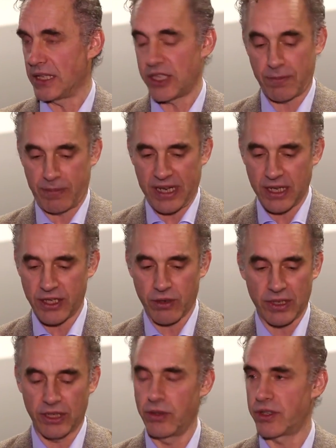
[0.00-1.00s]
and just because
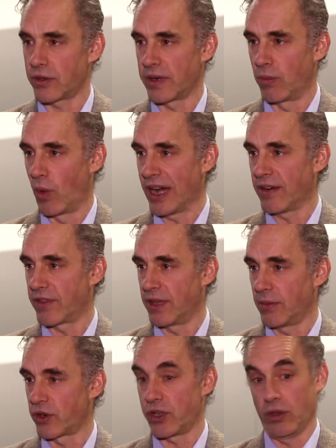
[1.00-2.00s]
you're a loser in one of
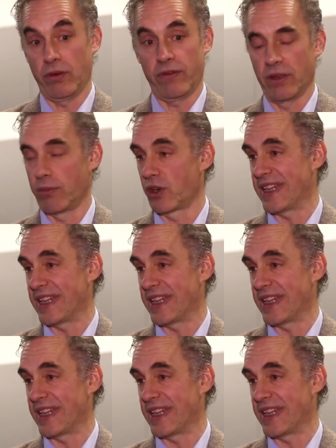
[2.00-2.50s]
them, or two of them,